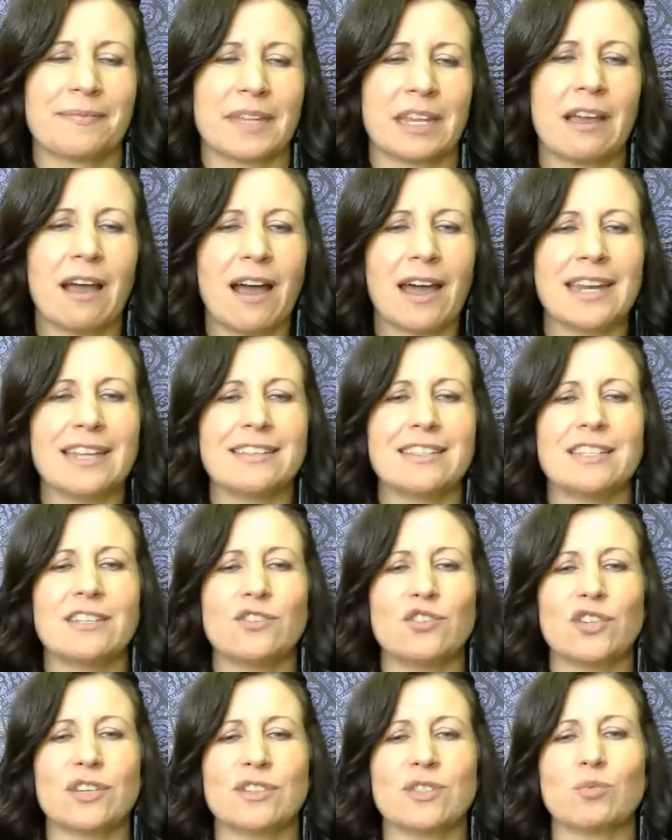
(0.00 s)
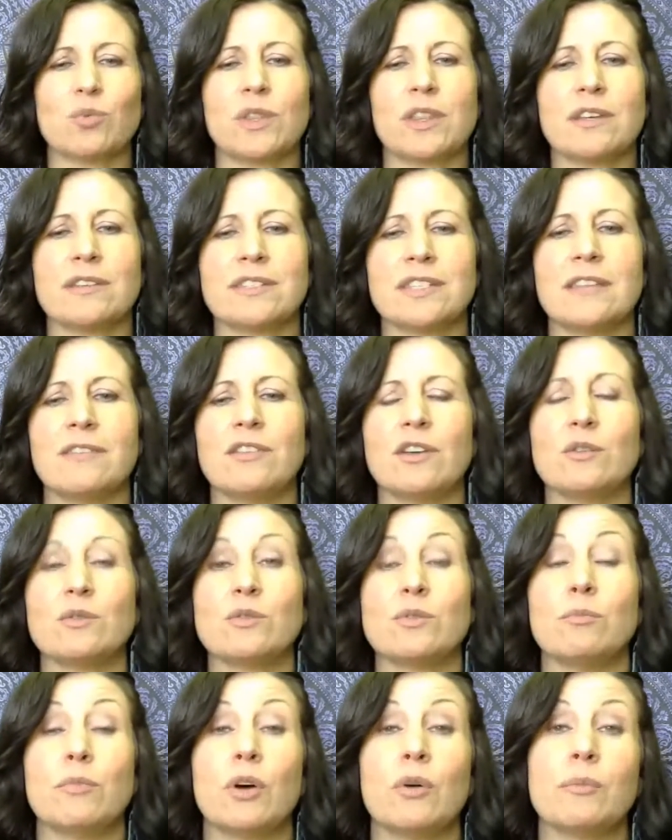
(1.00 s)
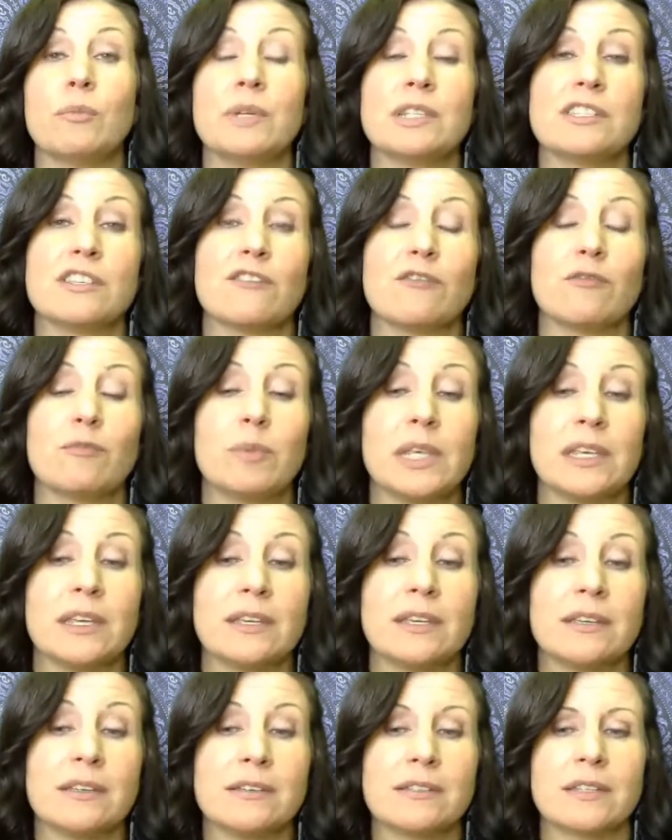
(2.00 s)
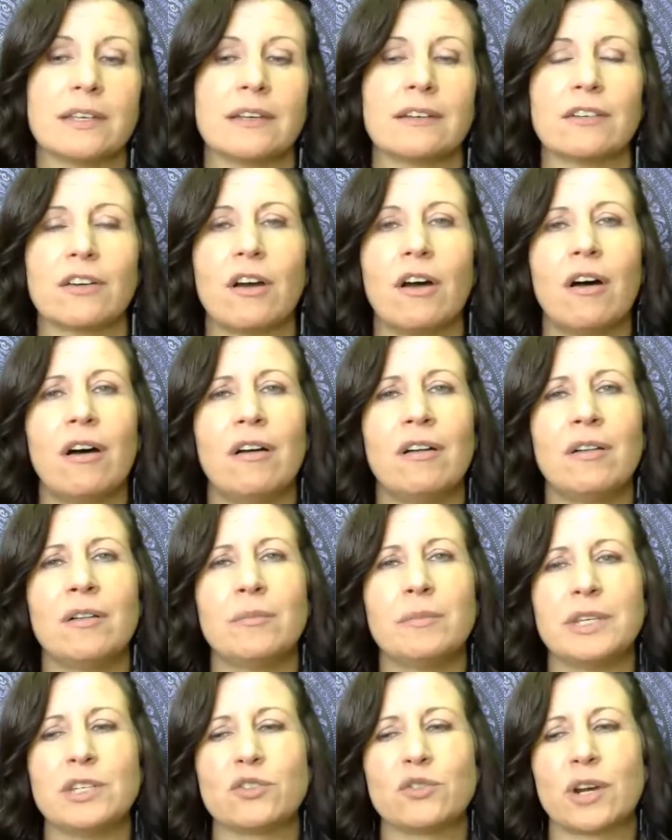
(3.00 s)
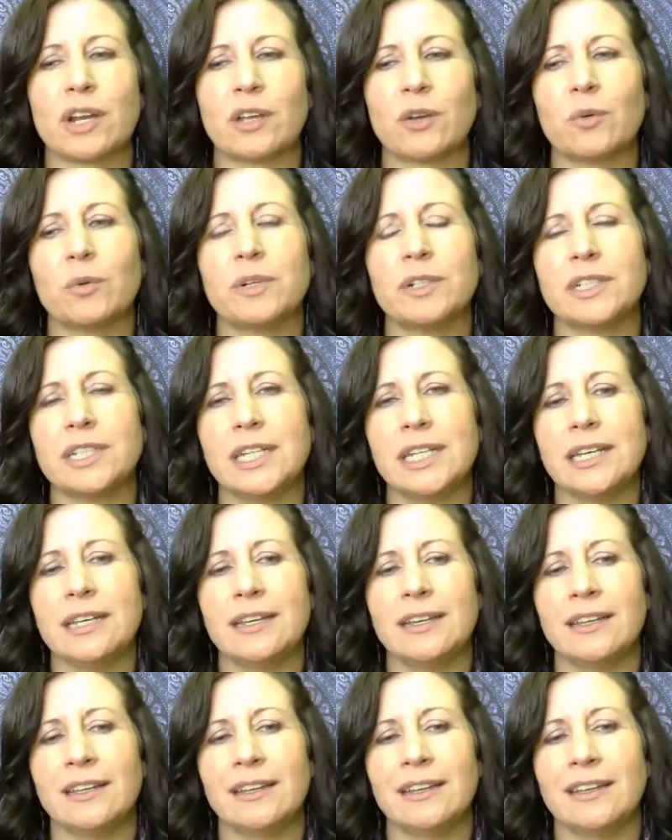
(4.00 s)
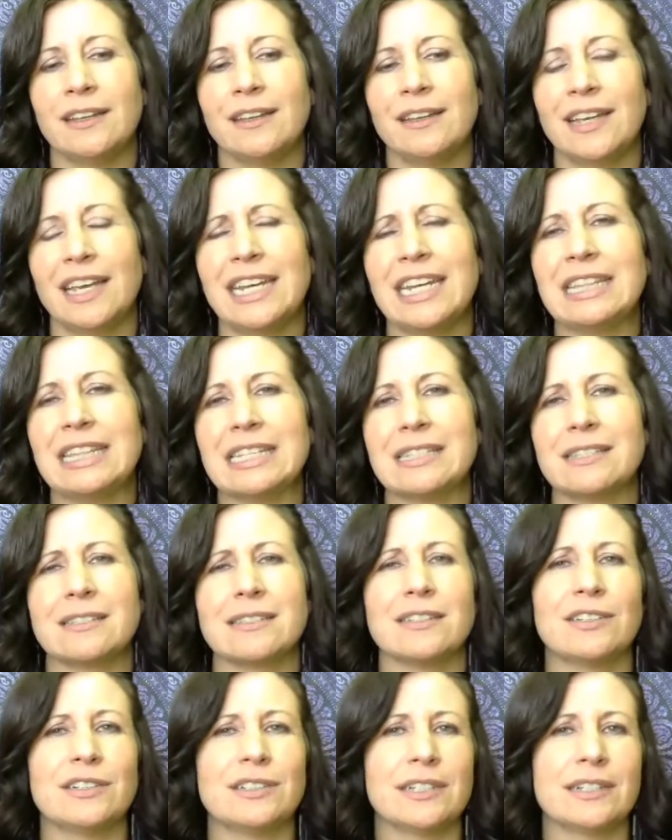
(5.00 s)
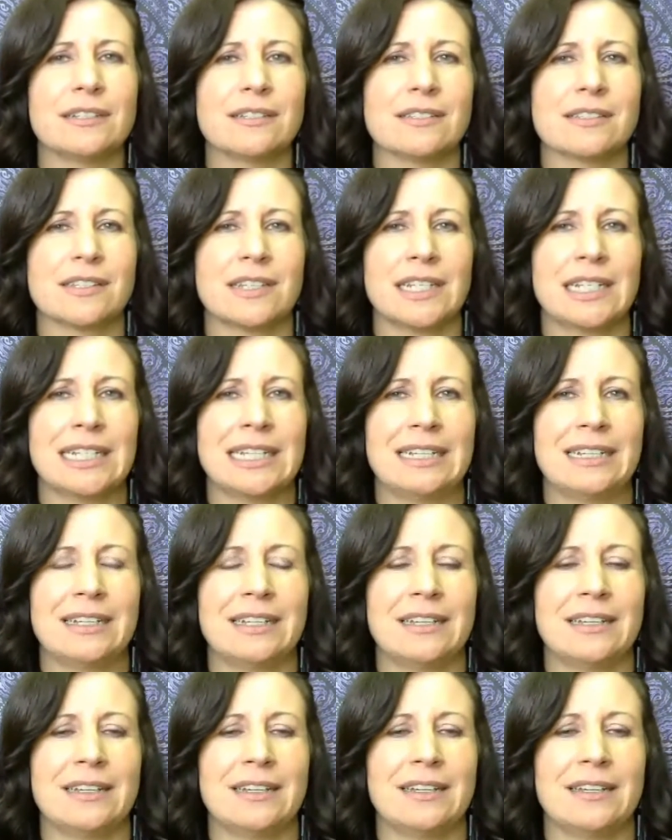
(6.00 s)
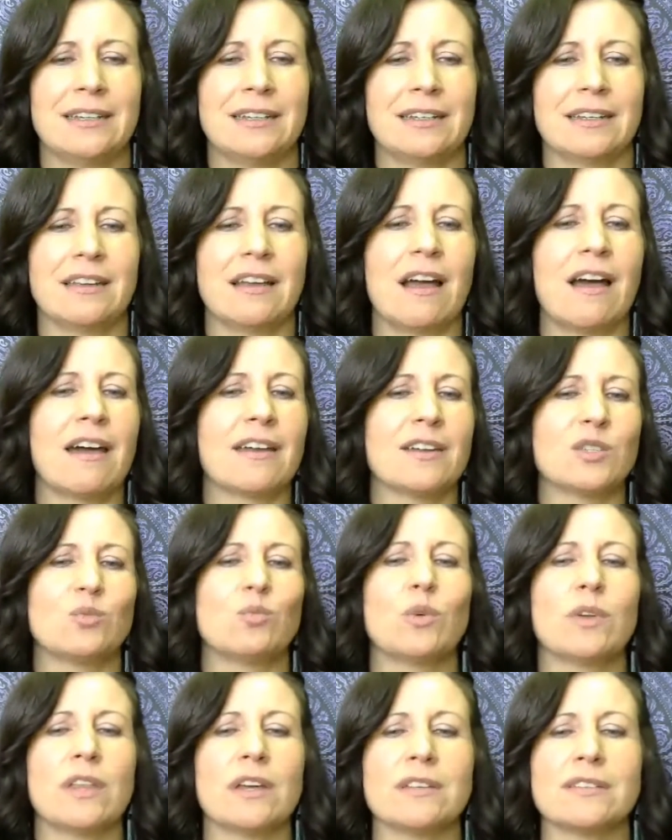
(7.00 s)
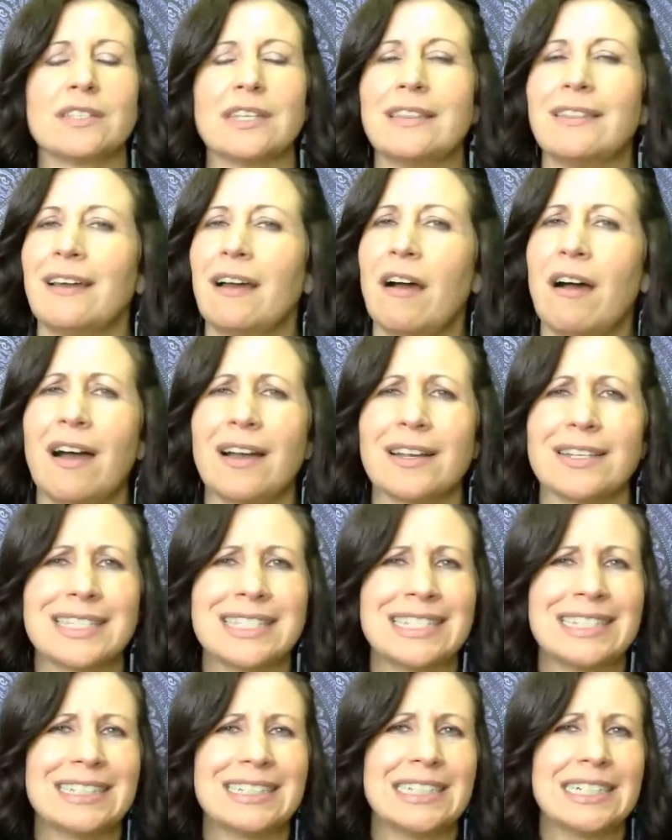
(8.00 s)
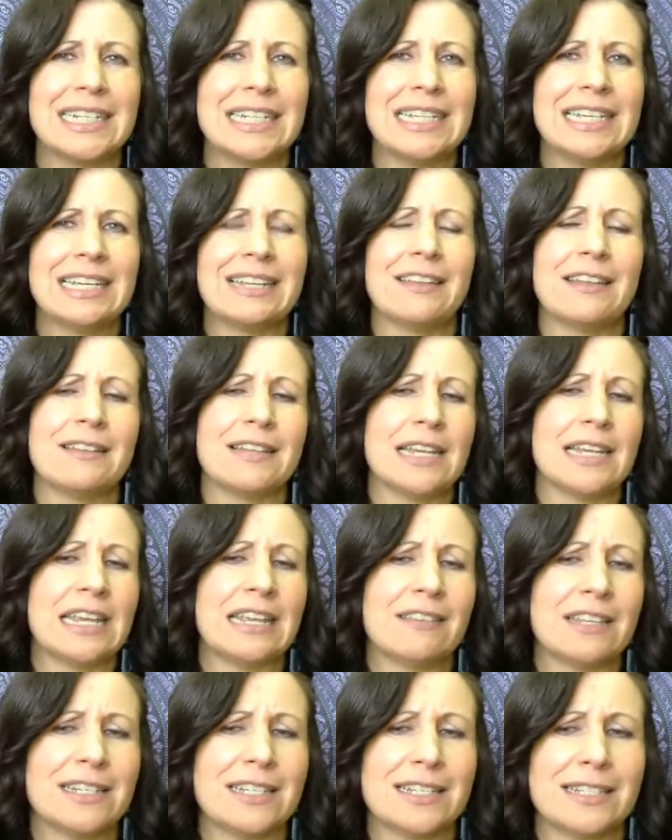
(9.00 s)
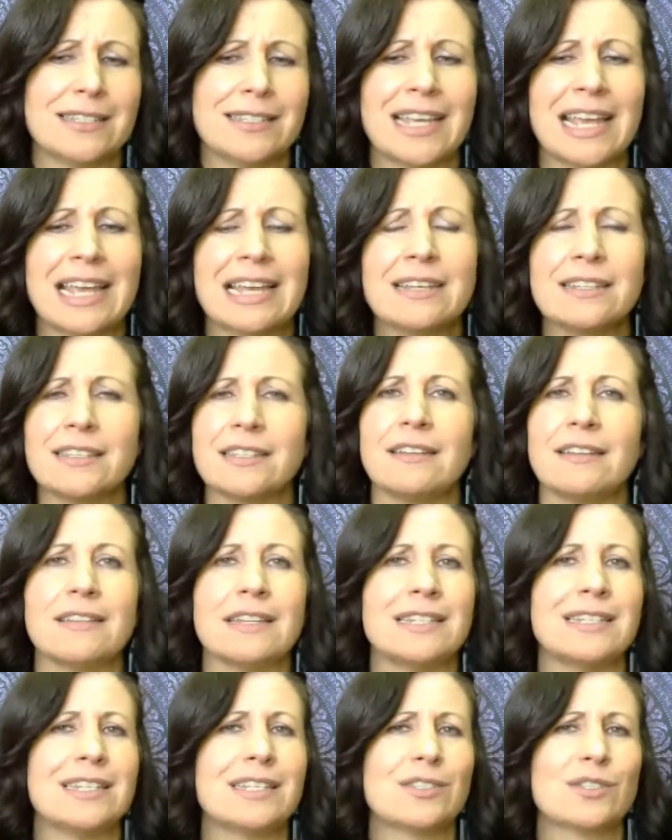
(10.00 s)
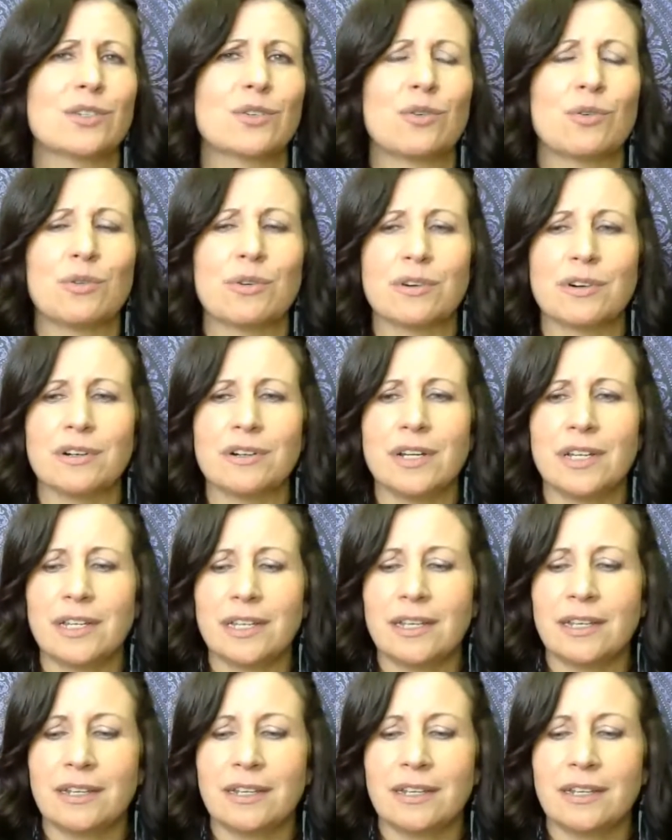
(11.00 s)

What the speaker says: God isn't just with us in those moments of peace and calm and tranquility and in the stillness. God is with us in the hostility and in the dissent and in the discord.